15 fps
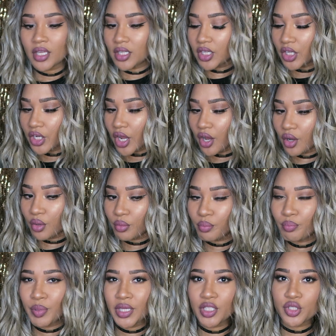you know,
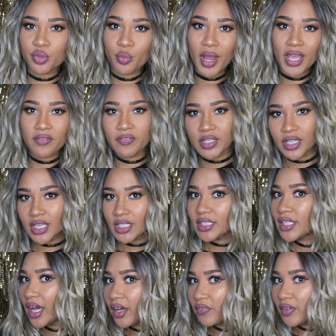beach waviness
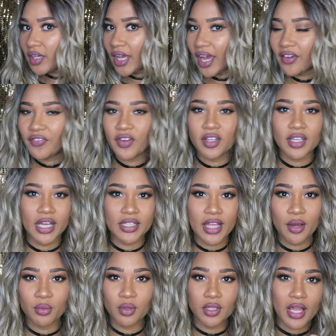of it. I felt like
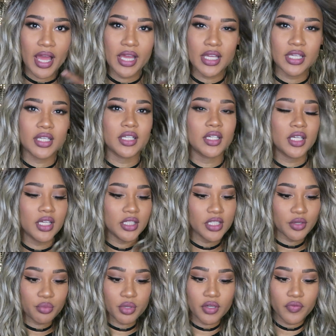that would like
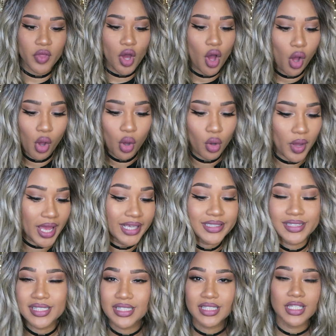get rid of the whole
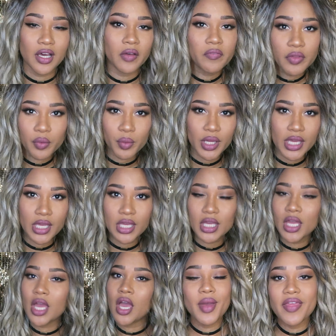essence of the
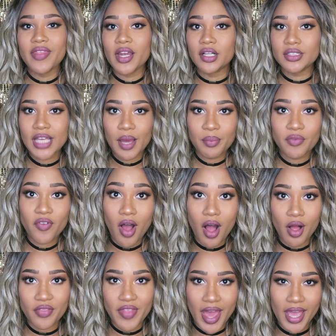wig. And then on top of
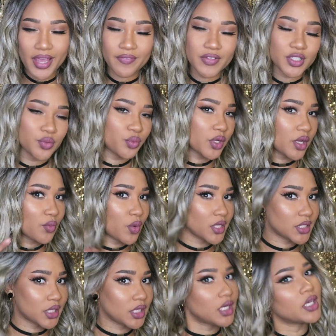all that, if this wig
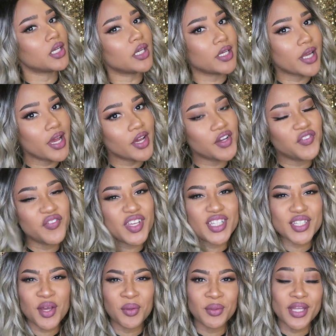wasn't good enough,
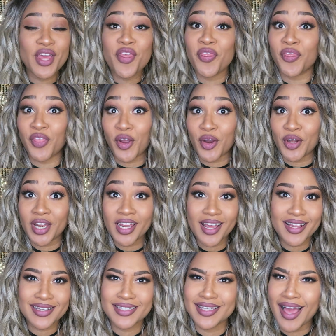it's only
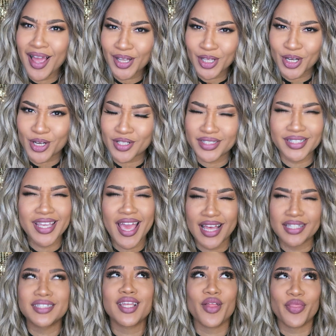$30.
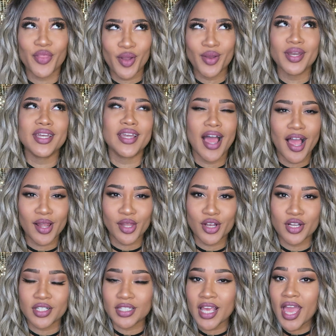Yes,
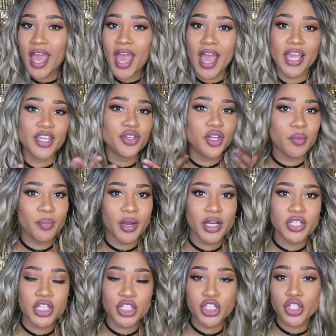$30, and you can
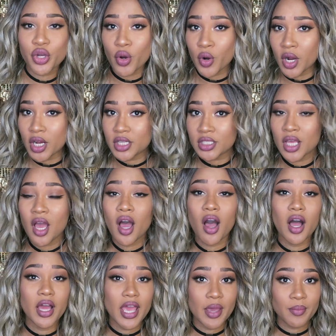purchase yours
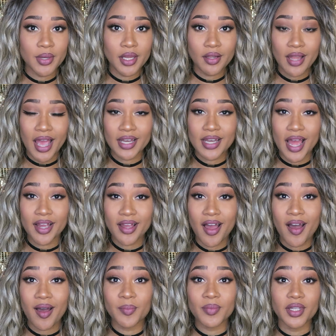on
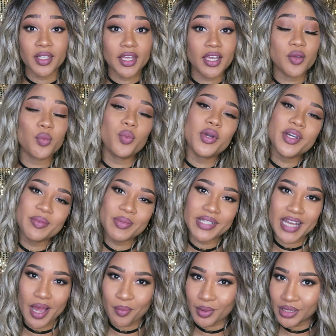ebonyline.com. The link will be
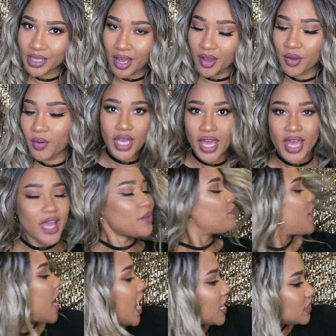down below. So
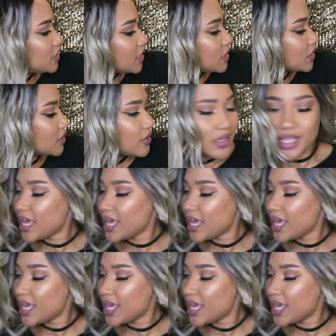it definitely passes